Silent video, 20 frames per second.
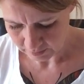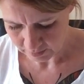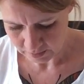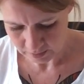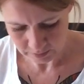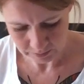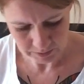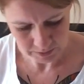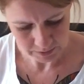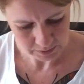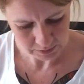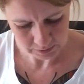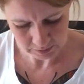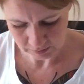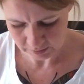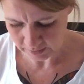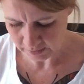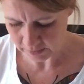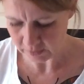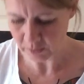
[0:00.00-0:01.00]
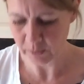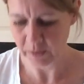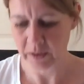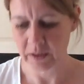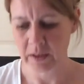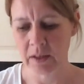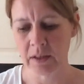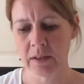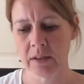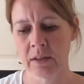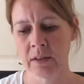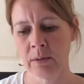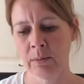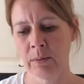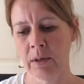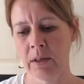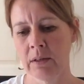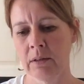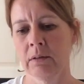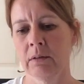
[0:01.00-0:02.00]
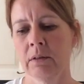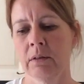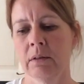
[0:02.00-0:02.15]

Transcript: Oh, that's quite nice as well.